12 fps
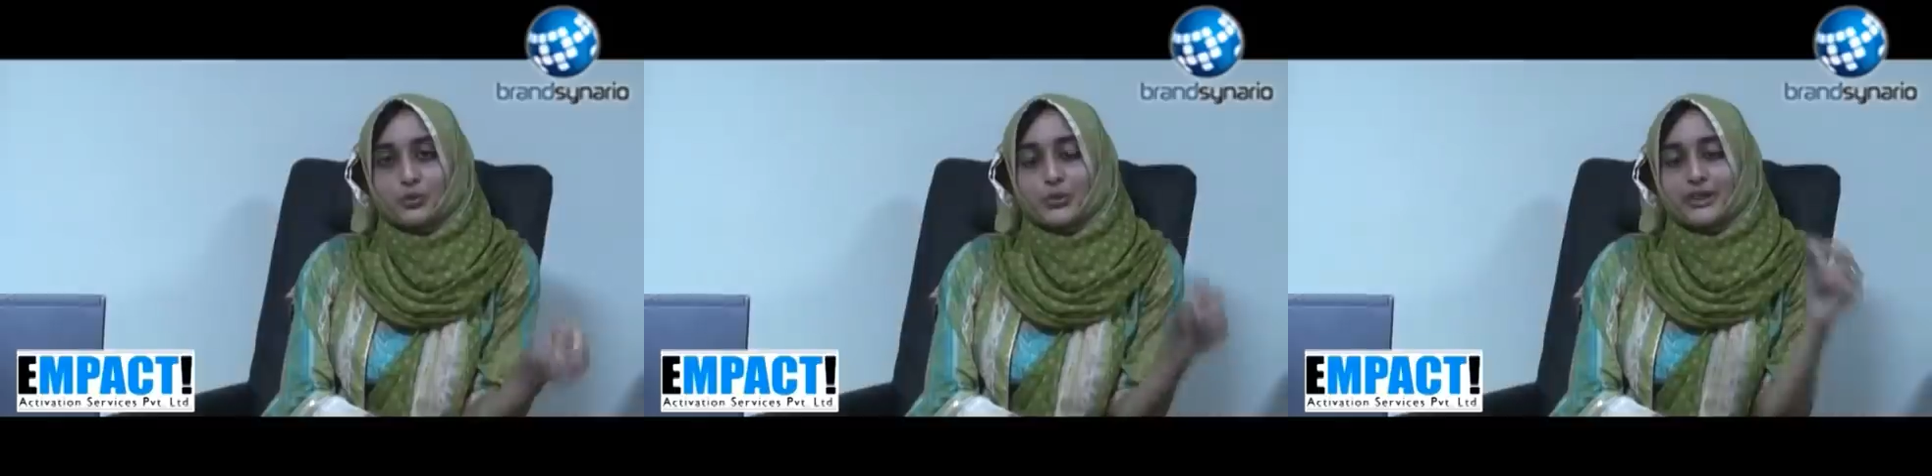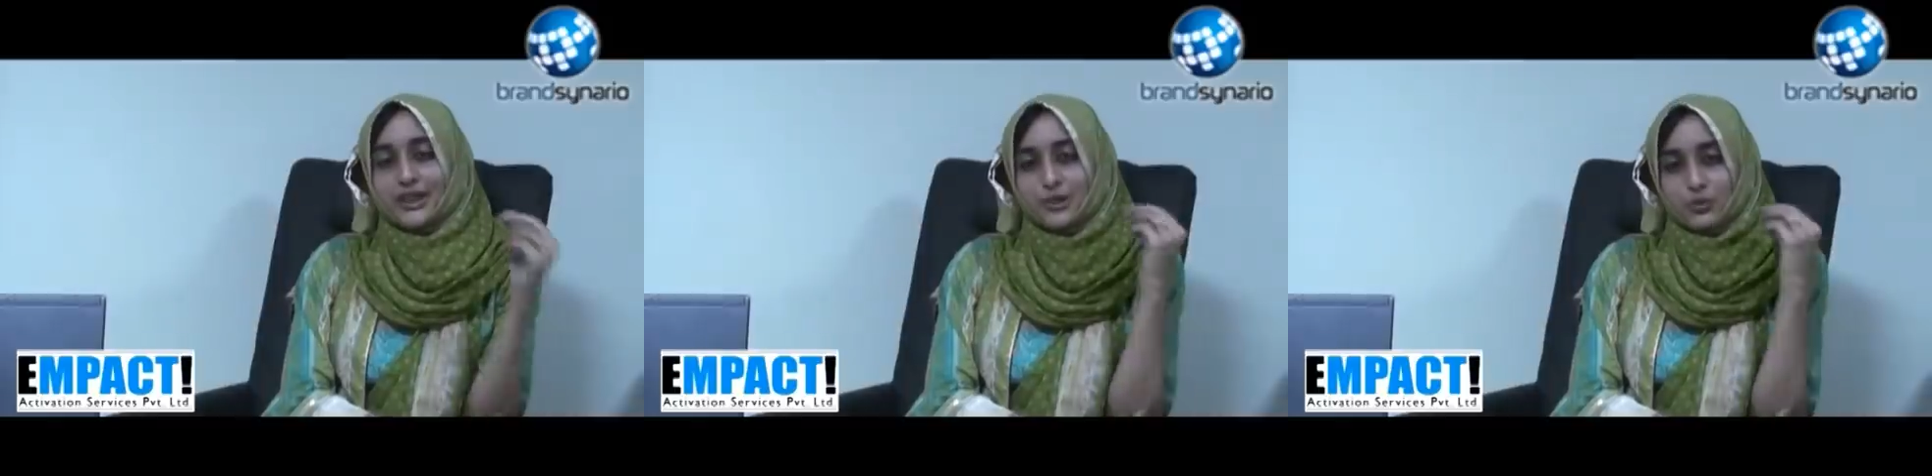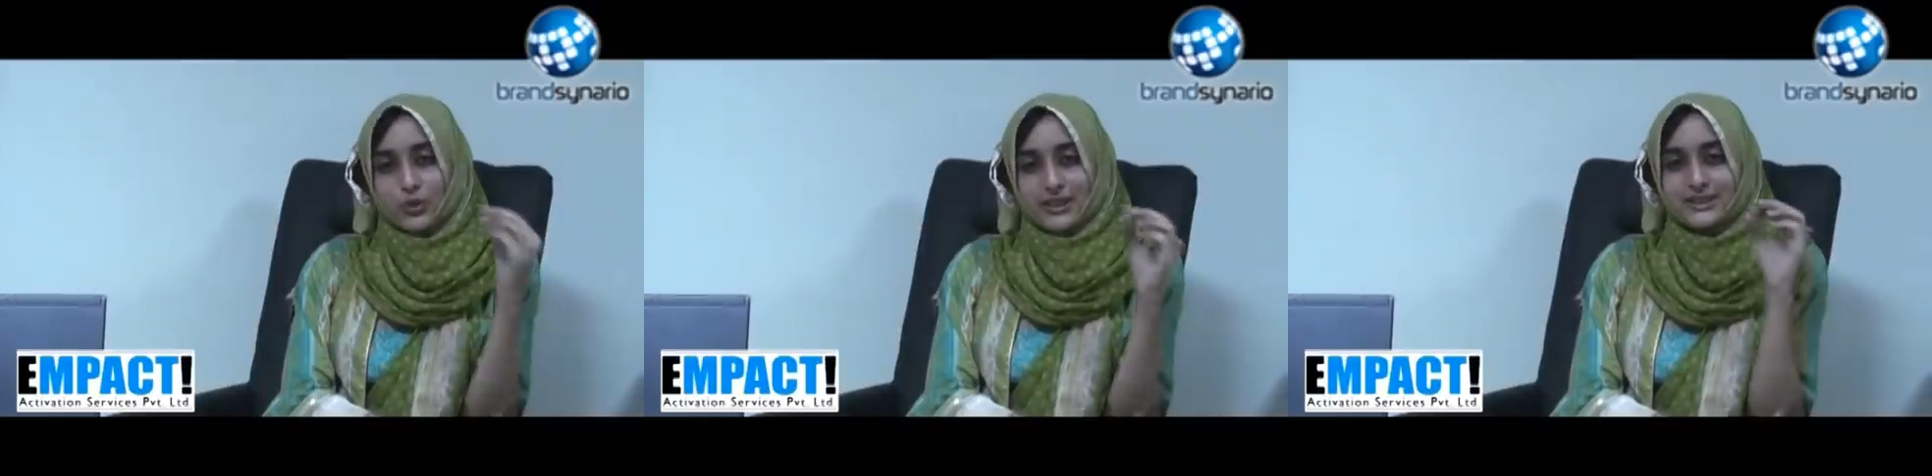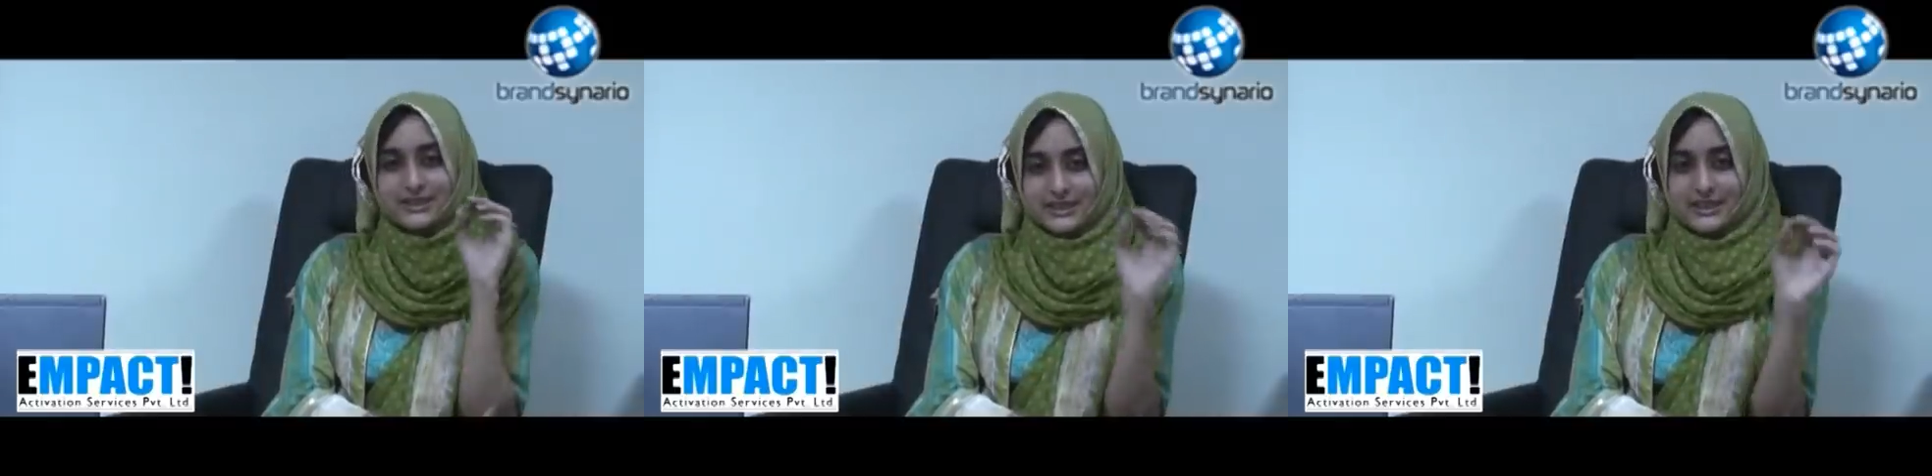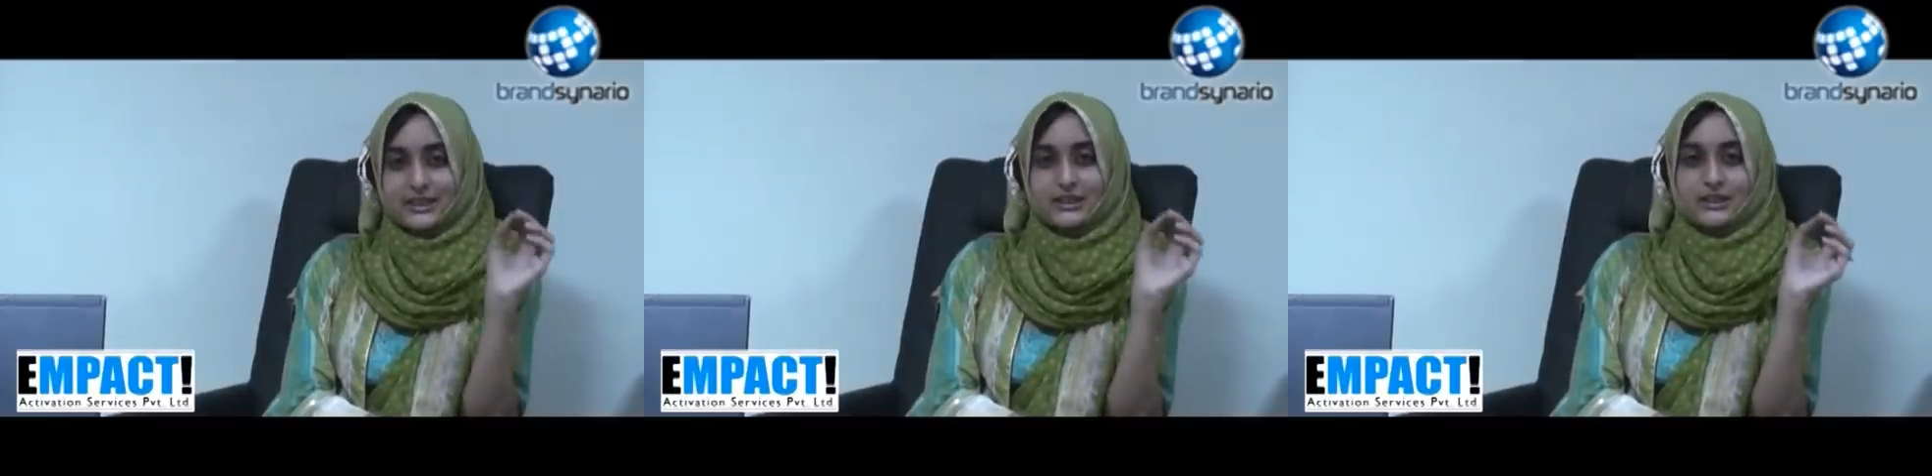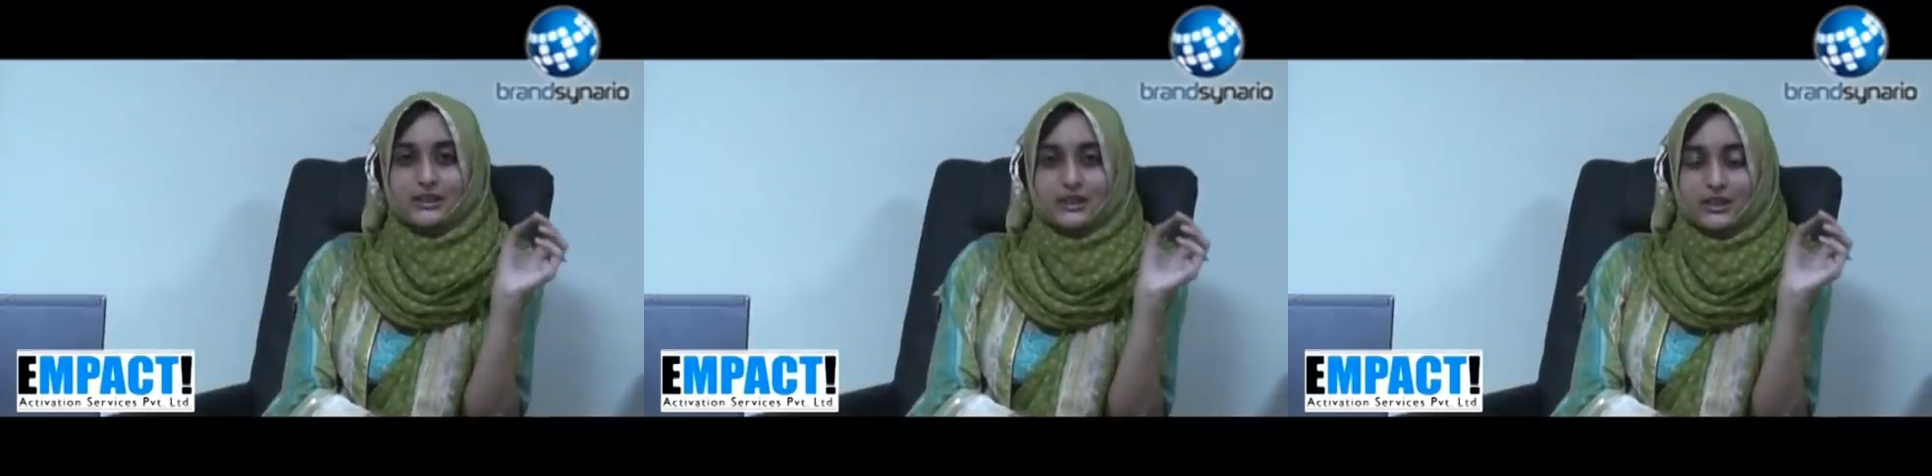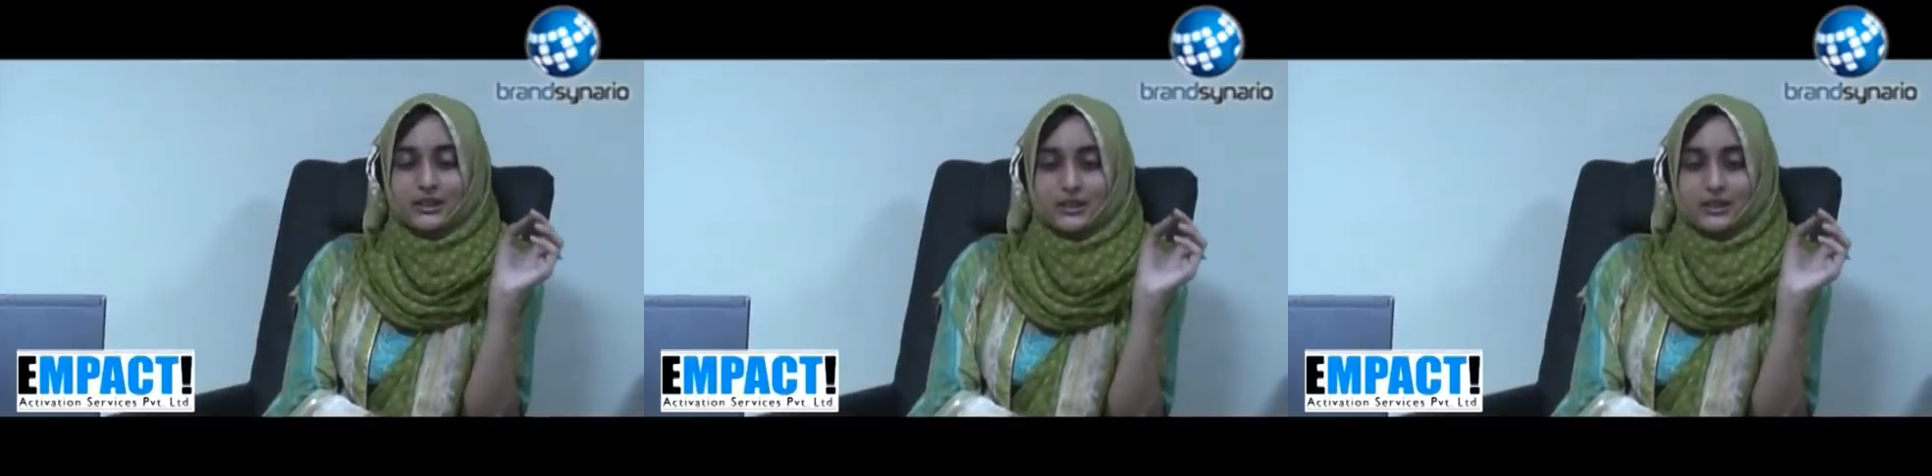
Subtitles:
with that one single